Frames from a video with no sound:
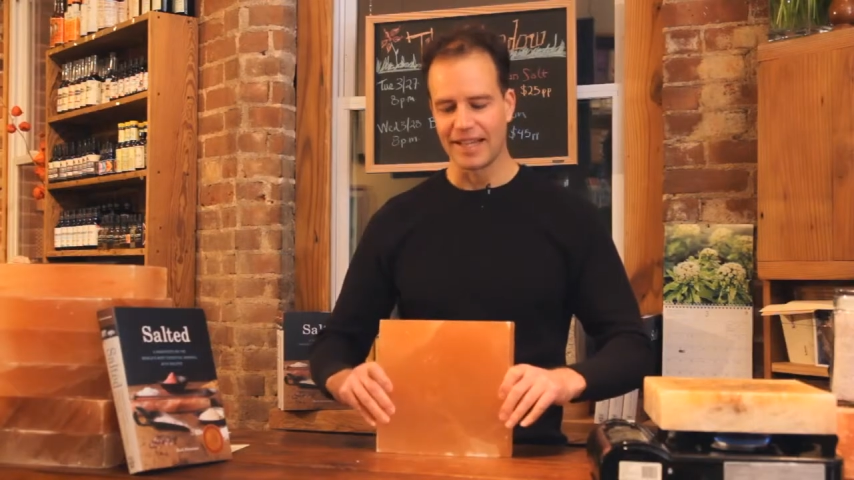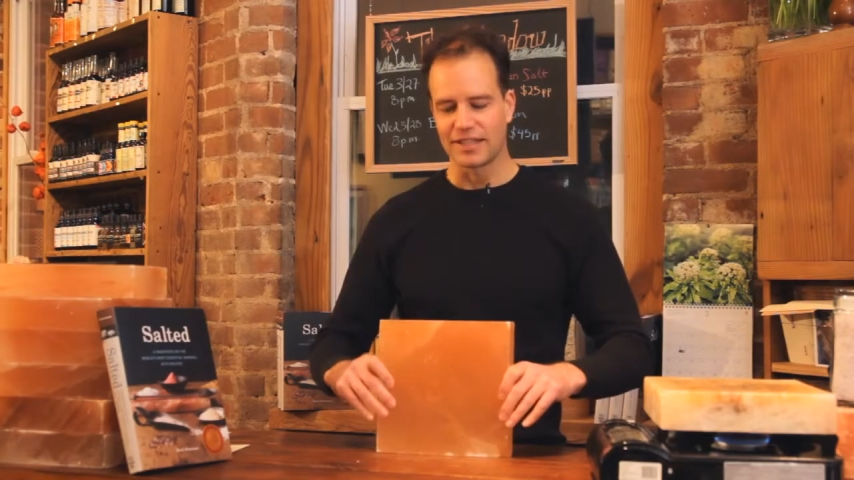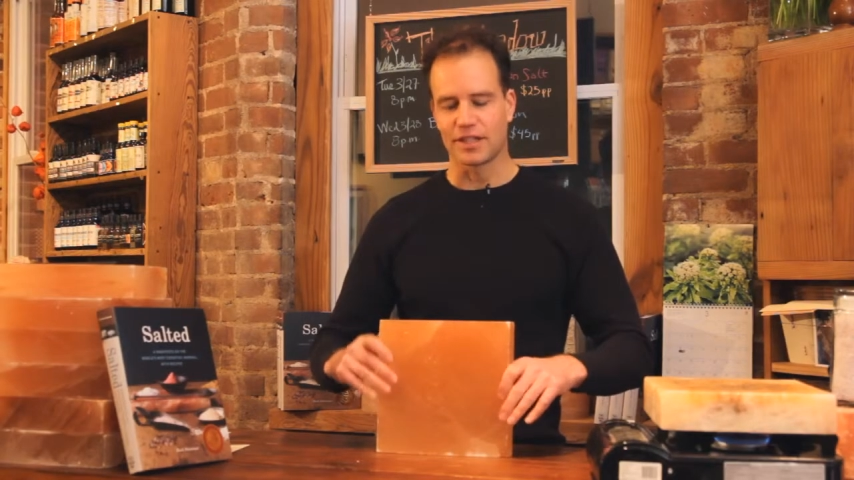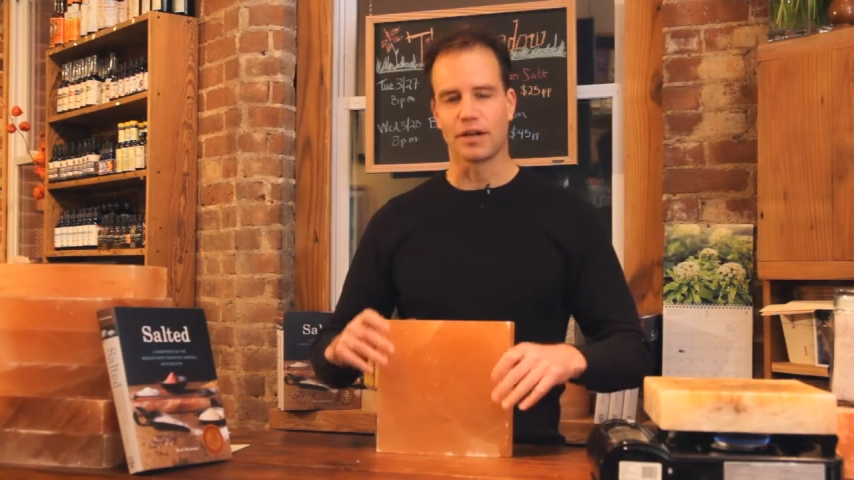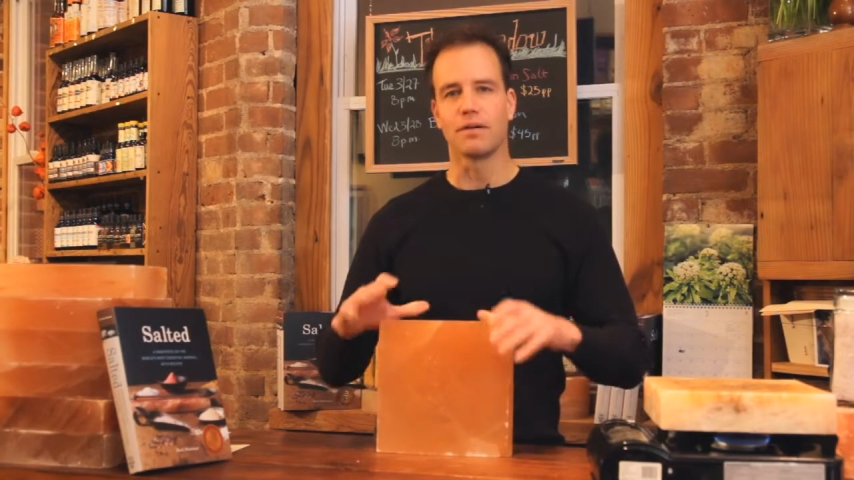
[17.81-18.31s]

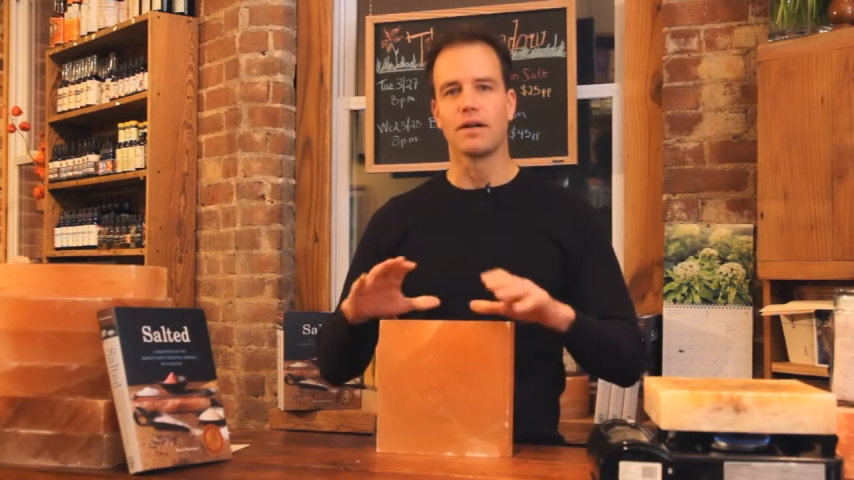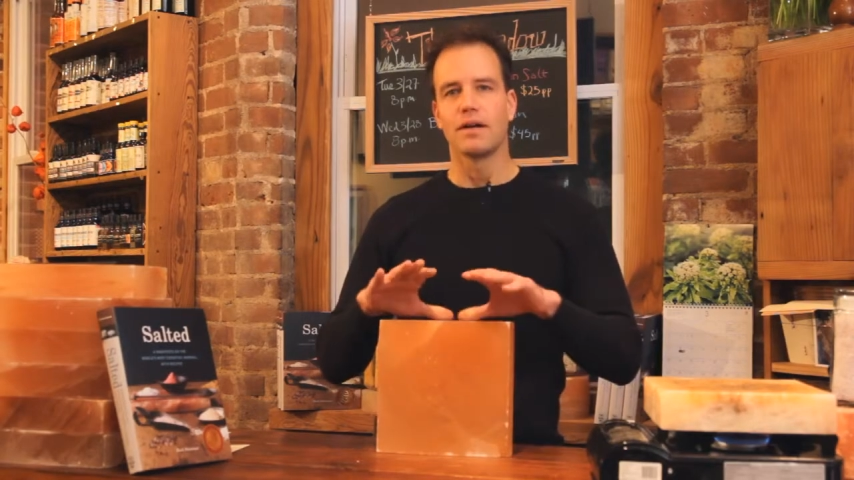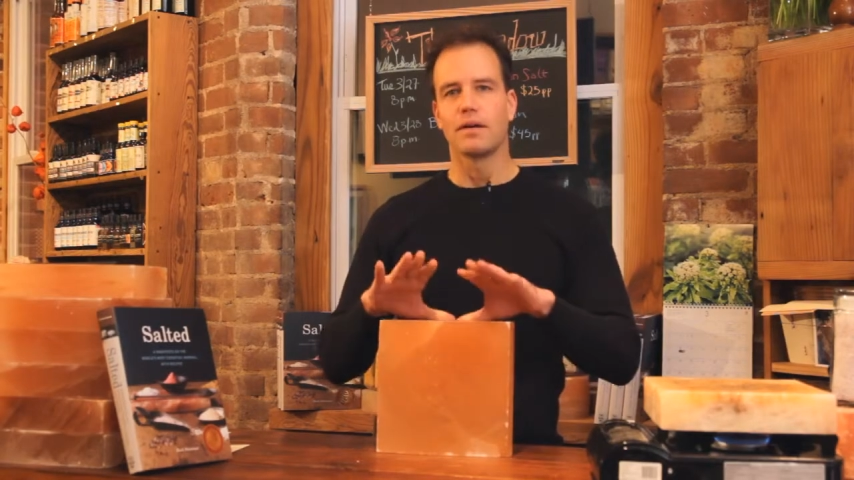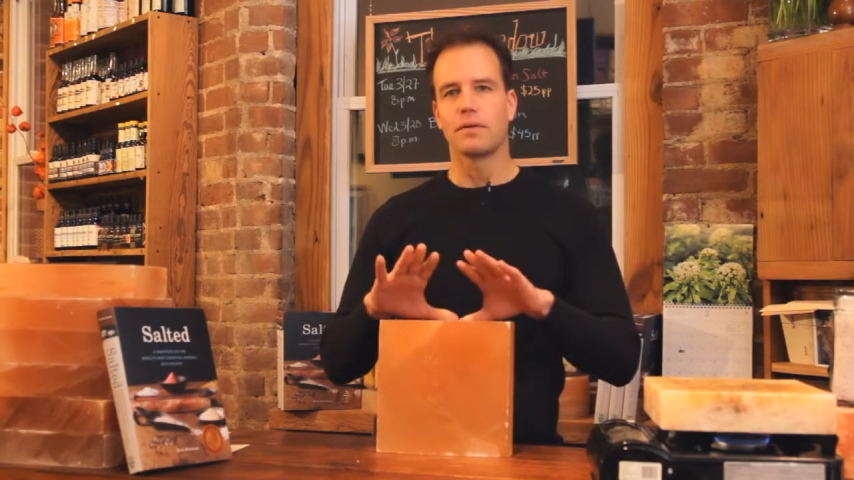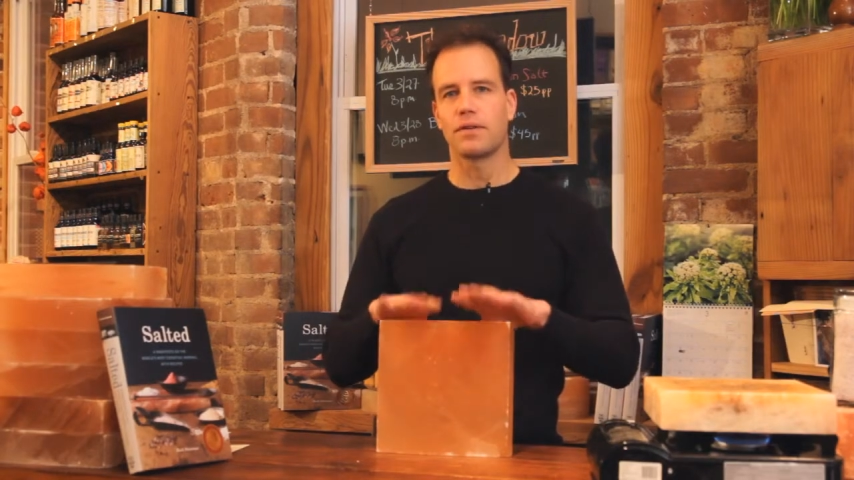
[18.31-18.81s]
So
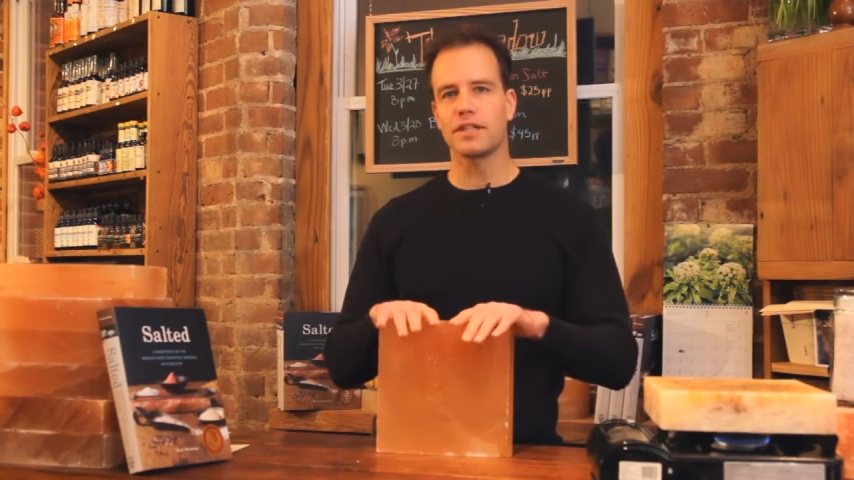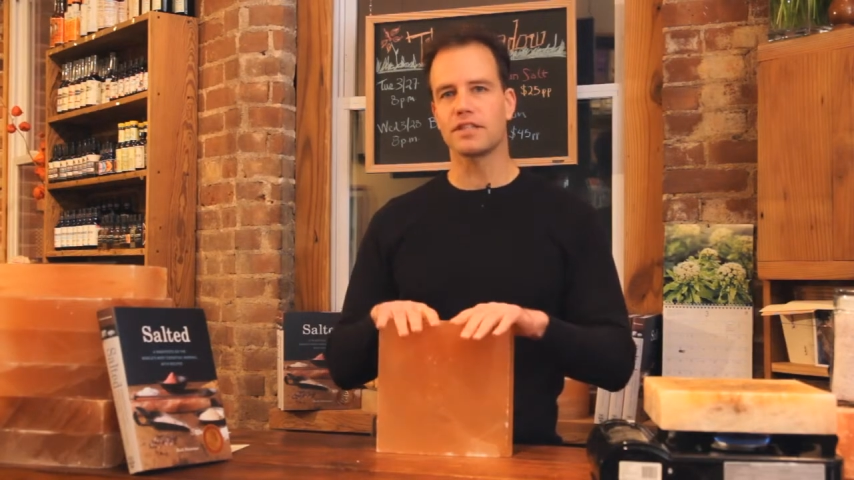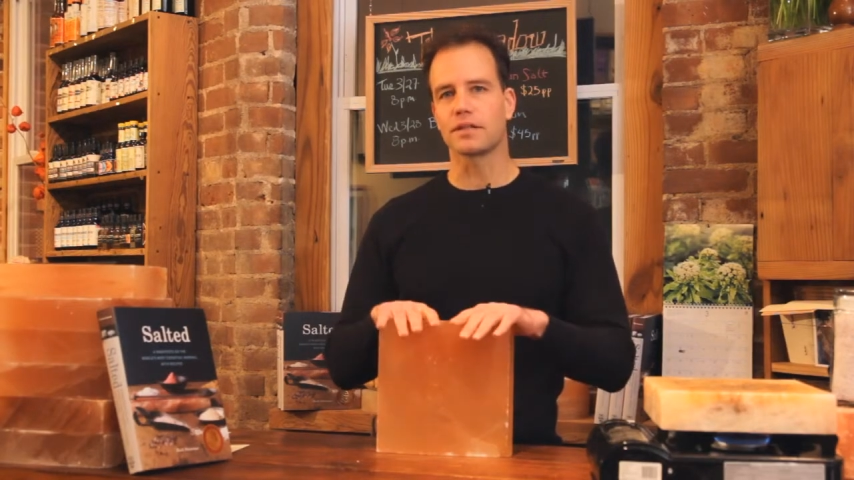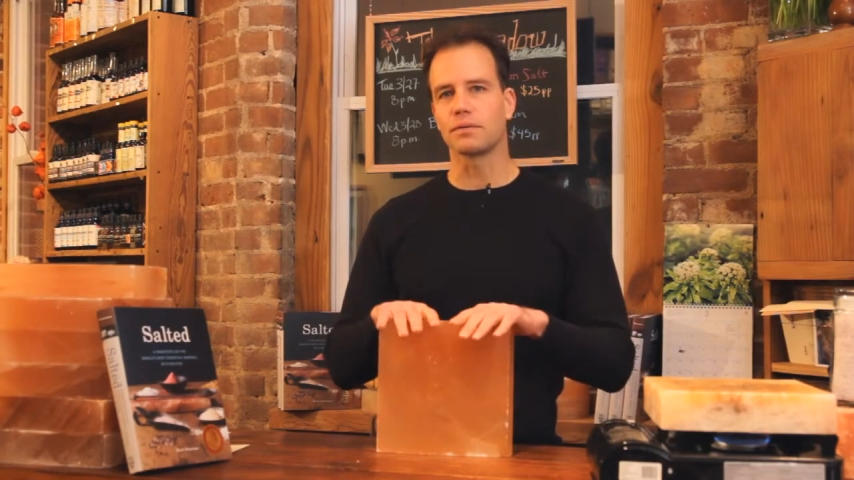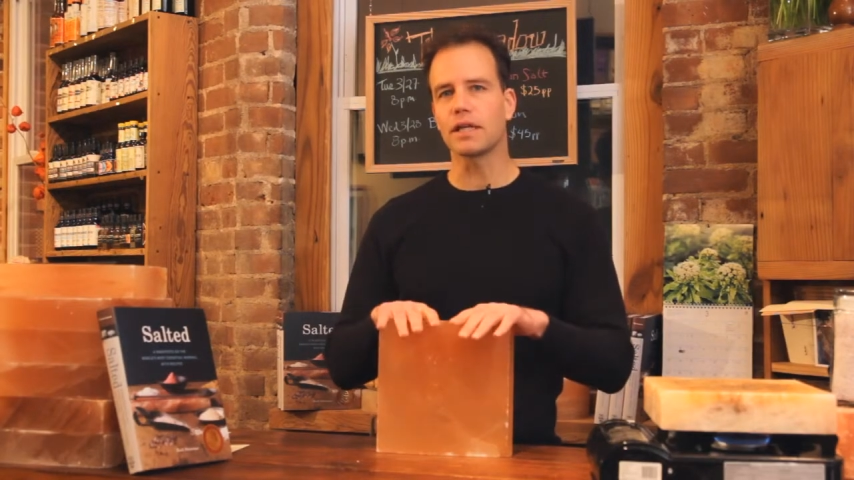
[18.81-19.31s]
this
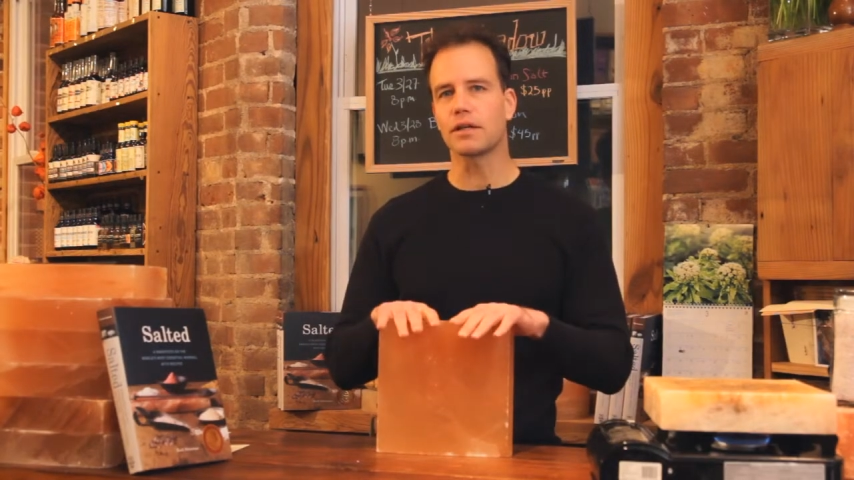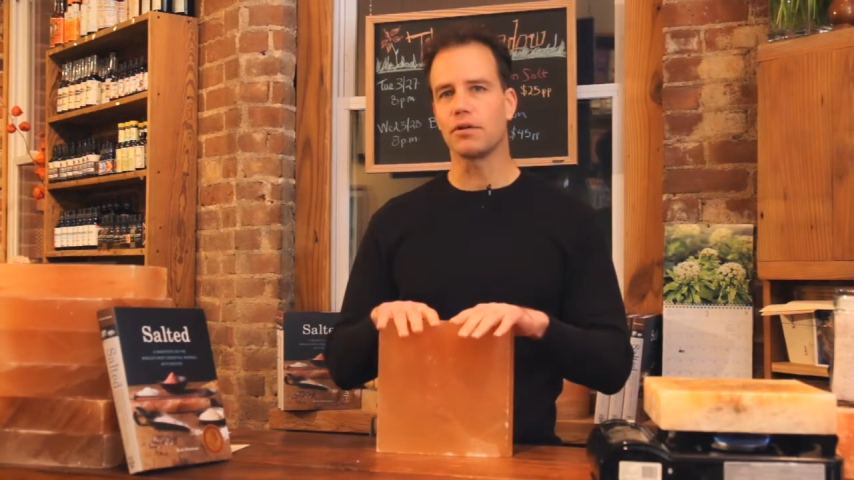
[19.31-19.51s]
is a really